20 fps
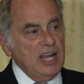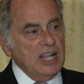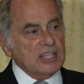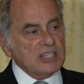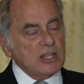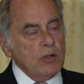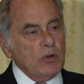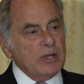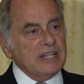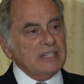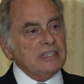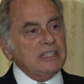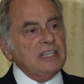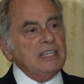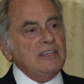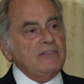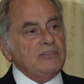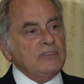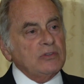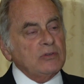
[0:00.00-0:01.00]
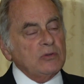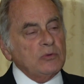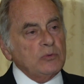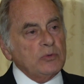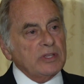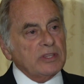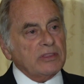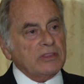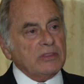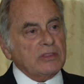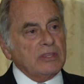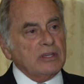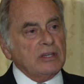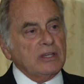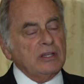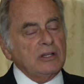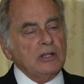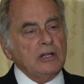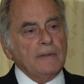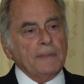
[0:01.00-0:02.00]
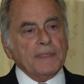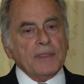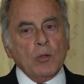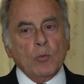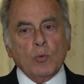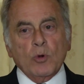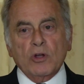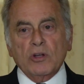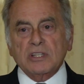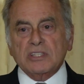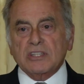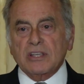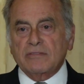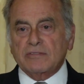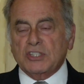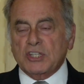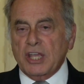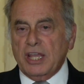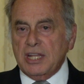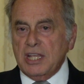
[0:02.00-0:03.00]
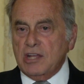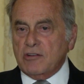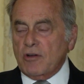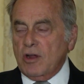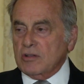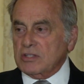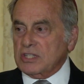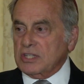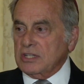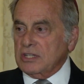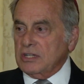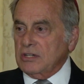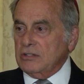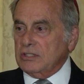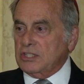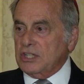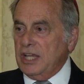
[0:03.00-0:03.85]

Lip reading: So I want to leave you with the words of Jenny Grossinger.